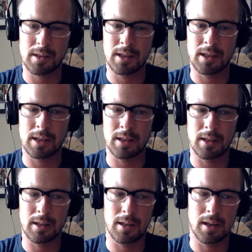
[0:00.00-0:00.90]

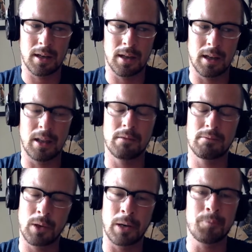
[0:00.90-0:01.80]

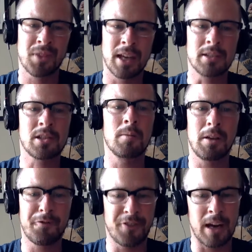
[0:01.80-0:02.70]
Well, it's going to be
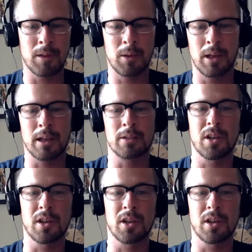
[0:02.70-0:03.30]
a family weekend.